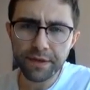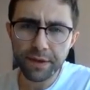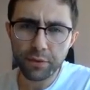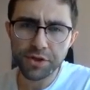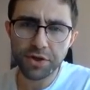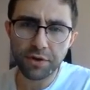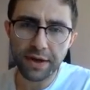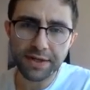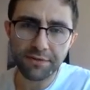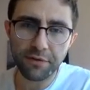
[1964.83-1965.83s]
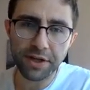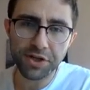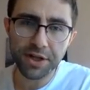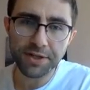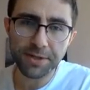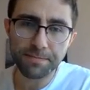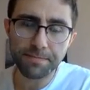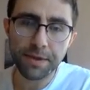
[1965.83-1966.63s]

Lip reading: Once you got that, differentiate it.